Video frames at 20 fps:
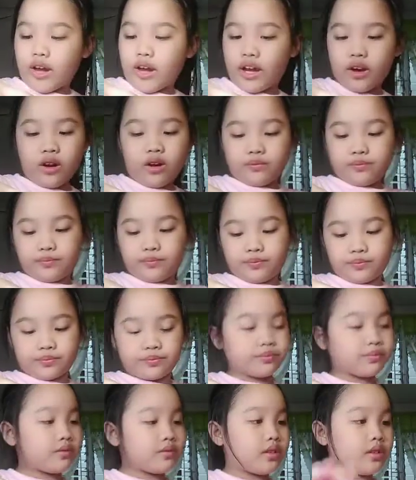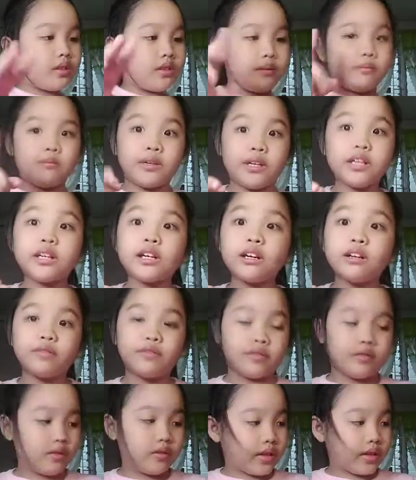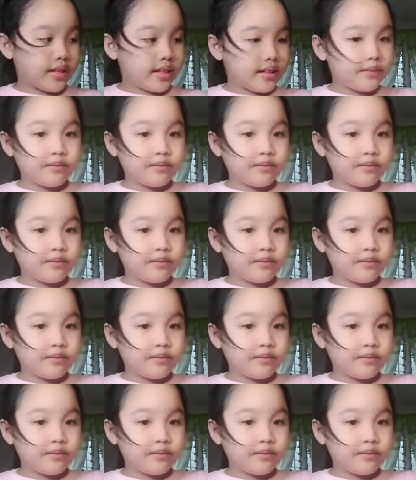here. Be careful, okay?